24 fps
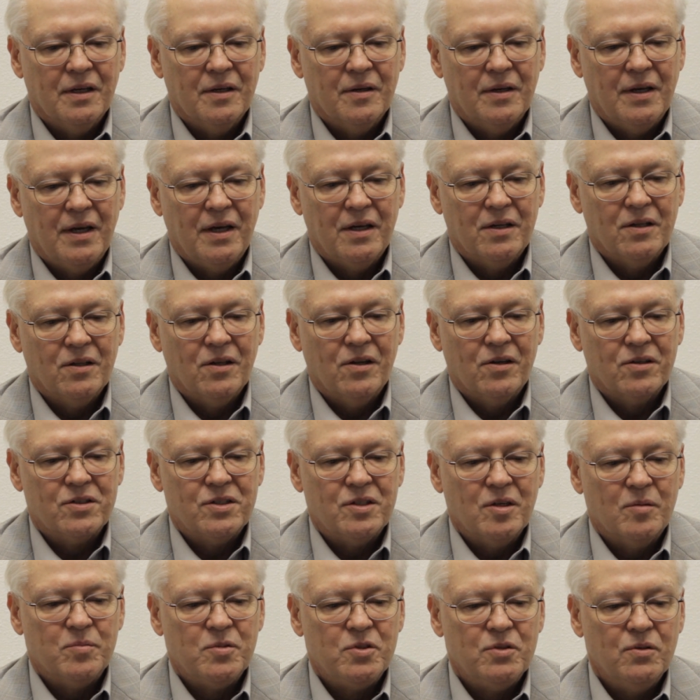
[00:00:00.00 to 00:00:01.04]
analog
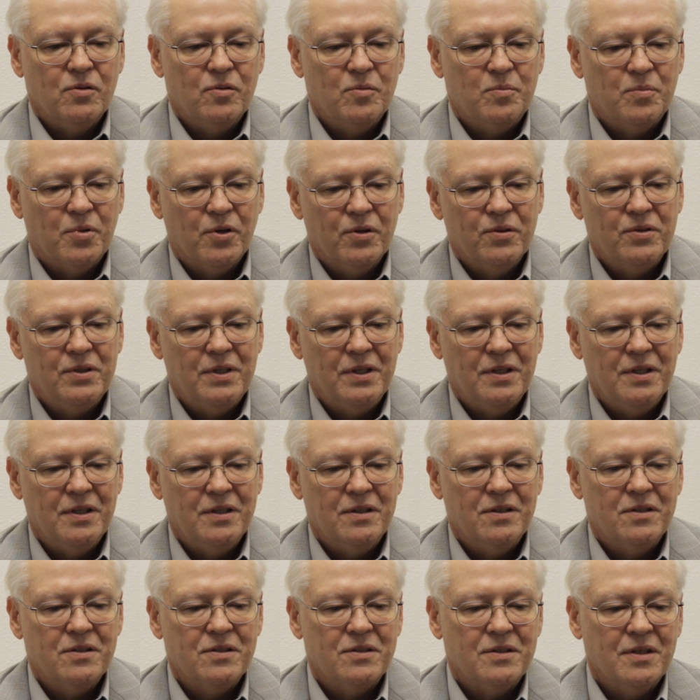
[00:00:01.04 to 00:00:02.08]
substituted
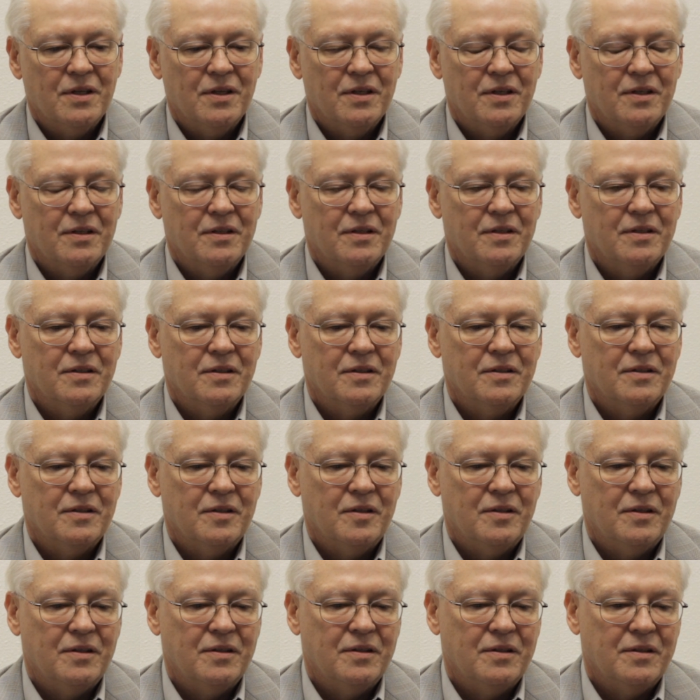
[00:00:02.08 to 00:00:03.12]
proteins and
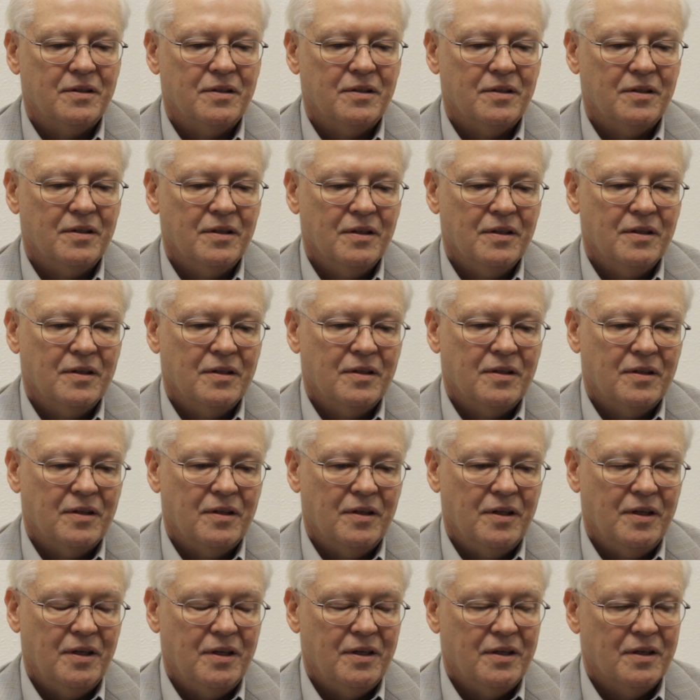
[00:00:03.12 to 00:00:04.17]

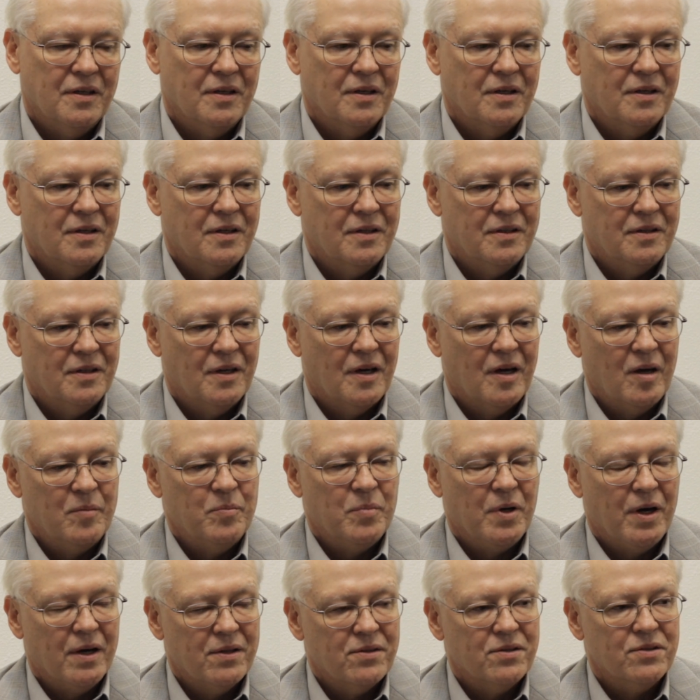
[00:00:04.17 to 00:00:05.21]
the
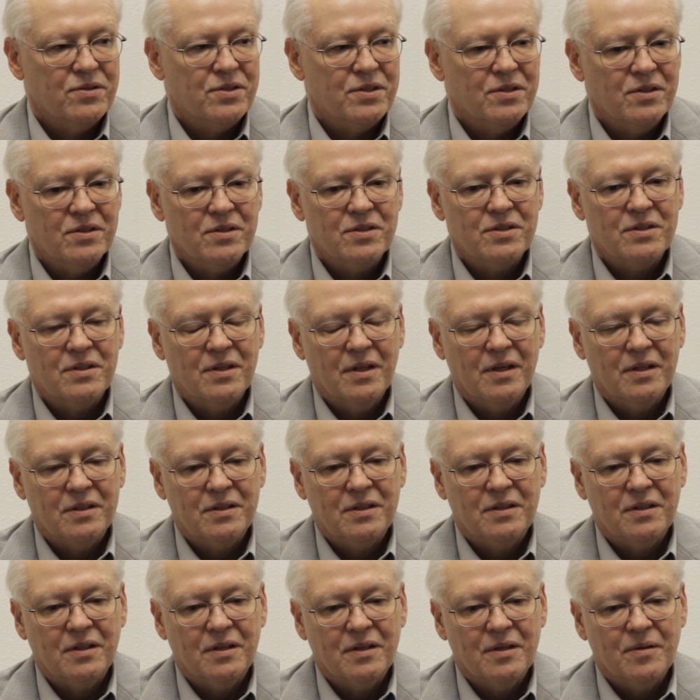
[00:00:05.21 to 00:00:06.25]
hypothesis that
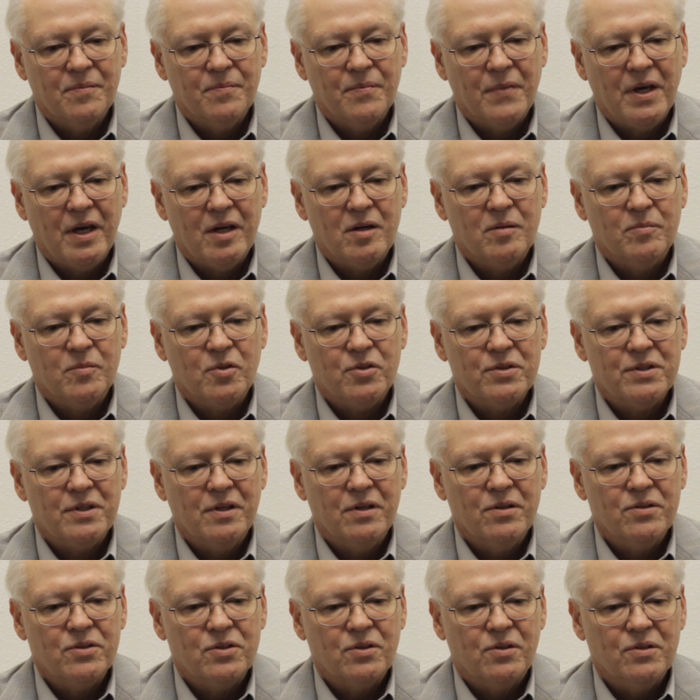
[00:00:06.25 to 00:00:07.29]
animal
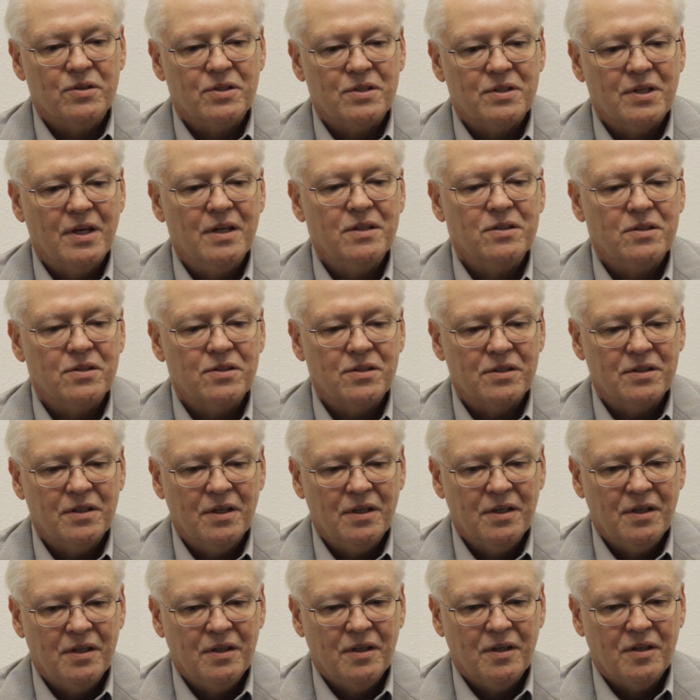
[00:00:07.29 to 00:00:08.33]
cells could sense
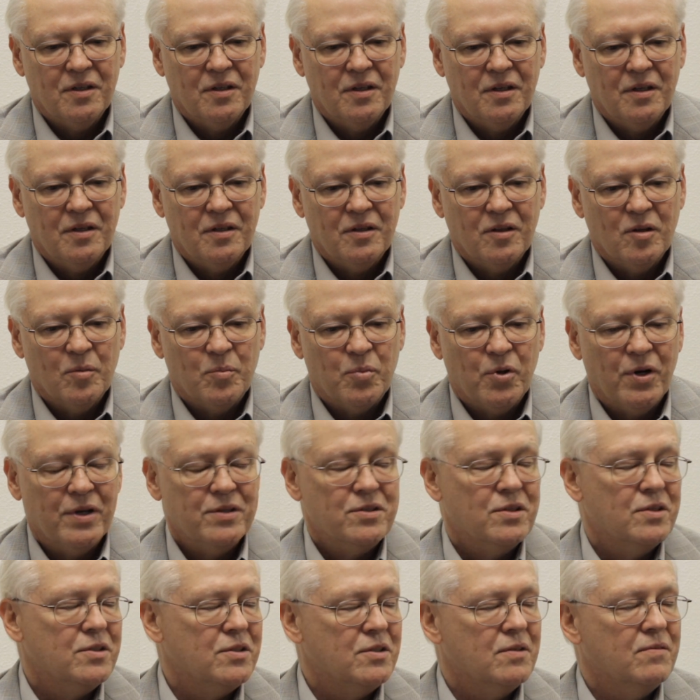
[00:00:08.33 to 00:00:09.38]
the
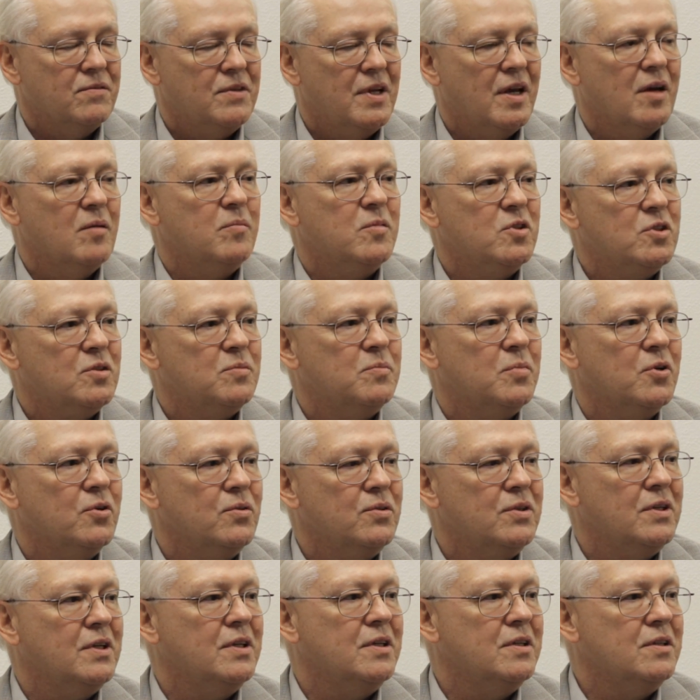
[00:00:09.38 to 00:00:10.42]
presence of damaged
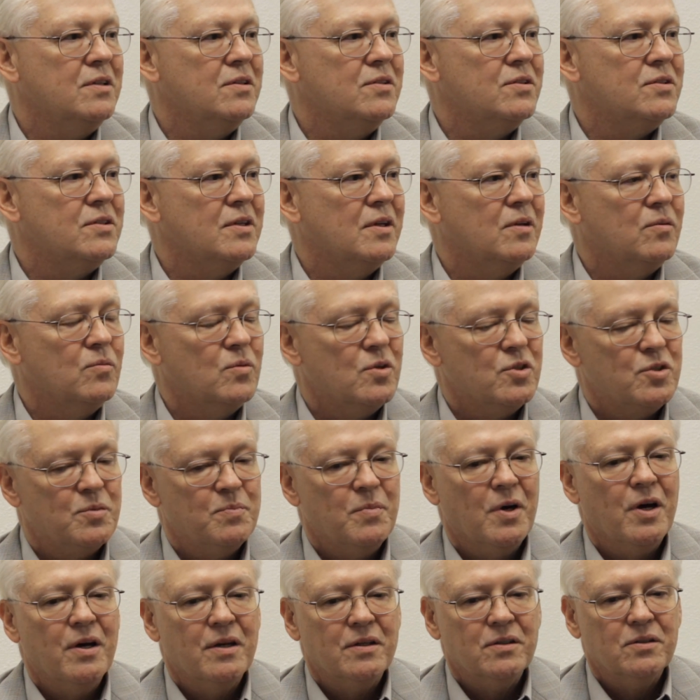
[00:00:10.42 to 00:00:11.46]
proteins and
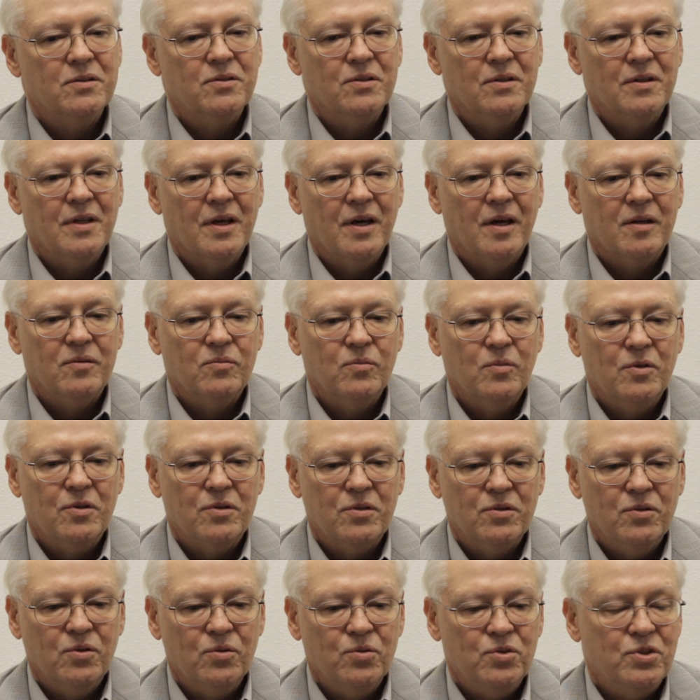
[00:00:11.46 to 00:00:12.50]
respond to that with
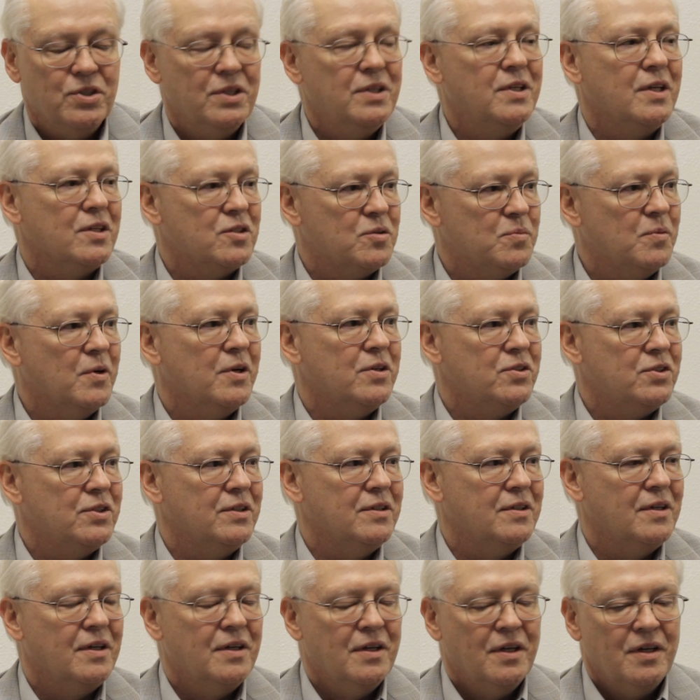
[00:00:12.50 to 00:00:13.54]
new gene expression,
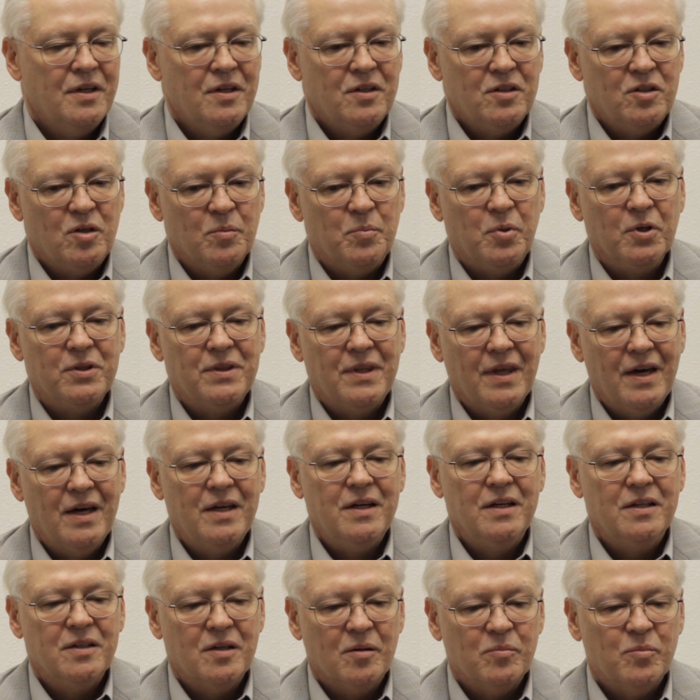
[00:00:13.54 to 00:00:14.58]
to put that
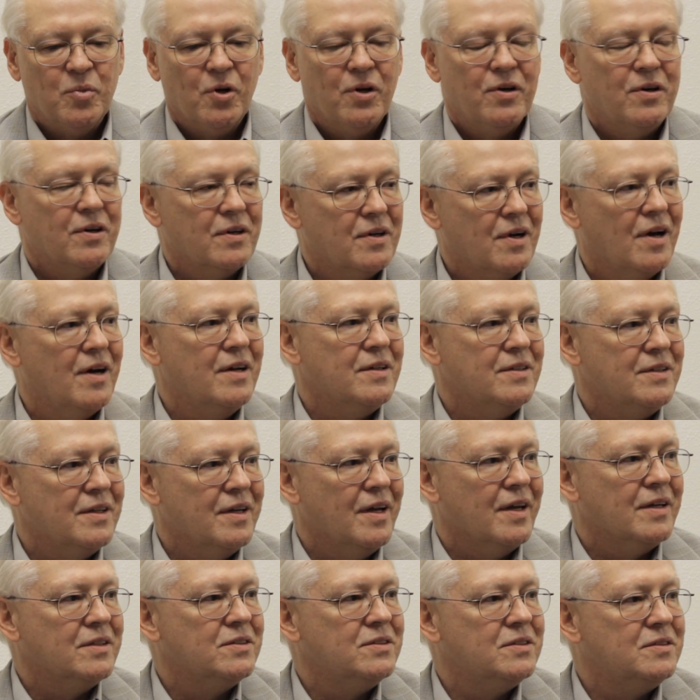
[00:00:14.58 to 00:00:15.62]
in a broader
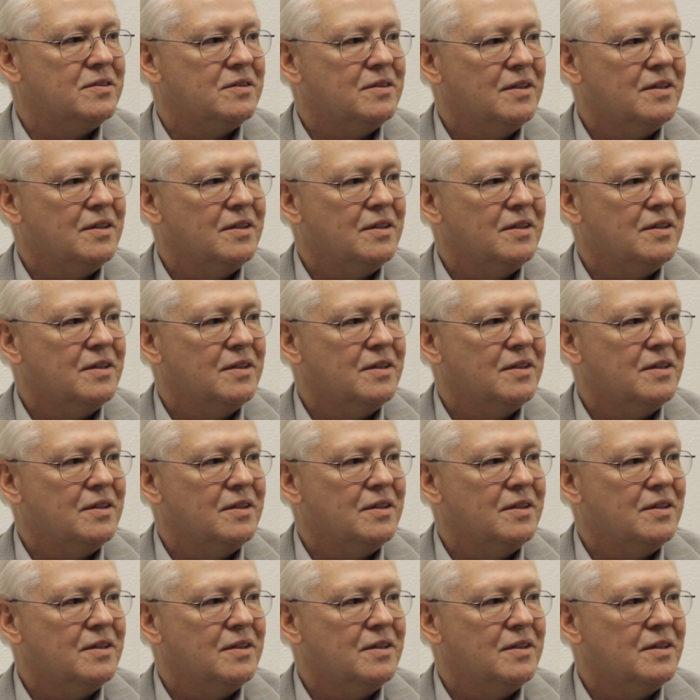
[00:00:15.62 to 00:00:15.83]
context,